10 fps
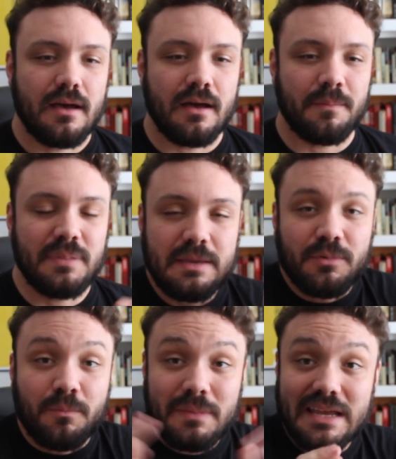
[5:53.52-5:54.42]
uh,
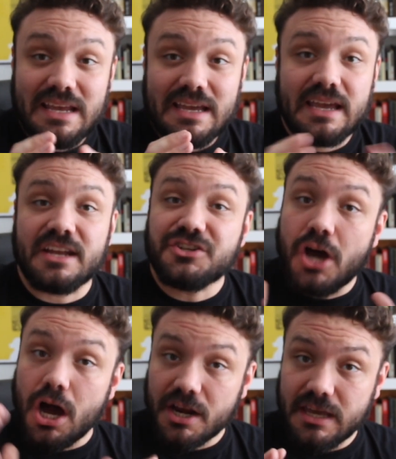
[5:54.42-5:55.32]
people meeting and
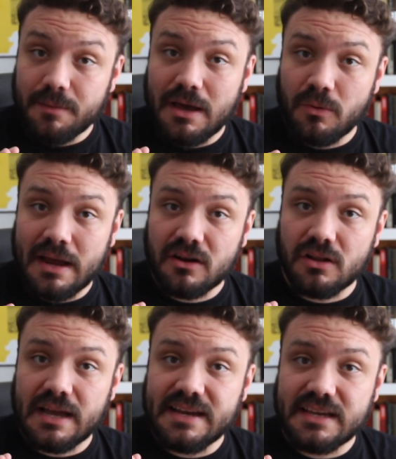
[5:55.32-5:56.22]
talking about
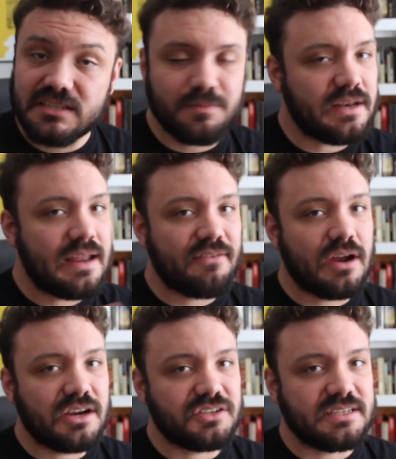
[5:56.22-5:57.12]
radical ideas, but never
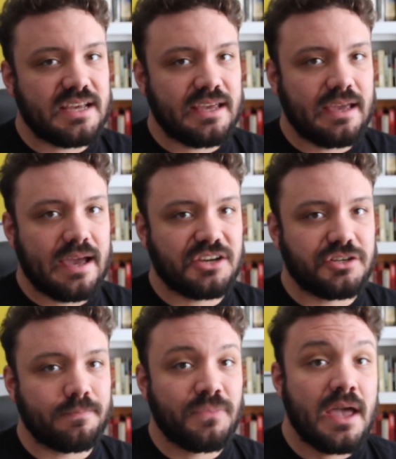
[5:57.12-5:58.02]
actually taking
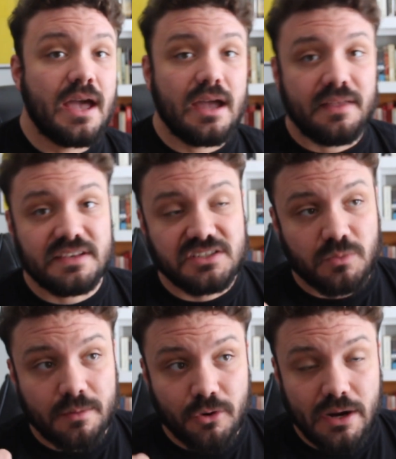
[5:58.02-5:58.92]
action. And this is
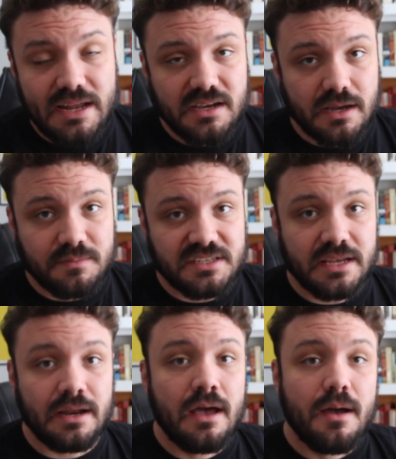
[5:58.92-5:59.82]
where Miranda comes
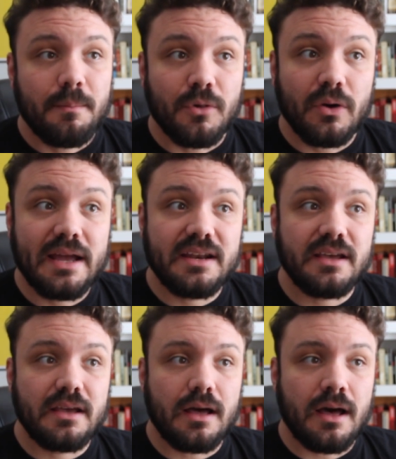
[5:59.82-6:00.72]
in.
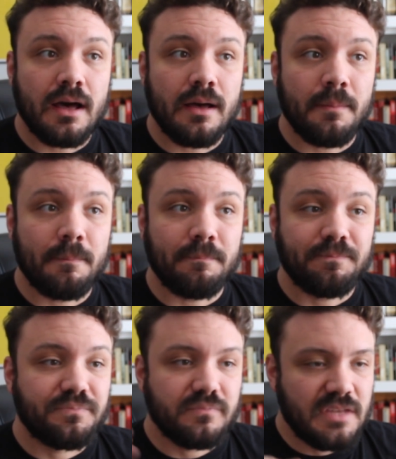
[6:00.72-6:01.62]
Miranda, um,
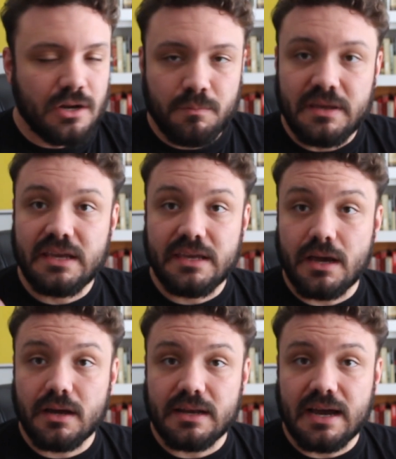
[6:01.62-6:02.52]
you know, being young and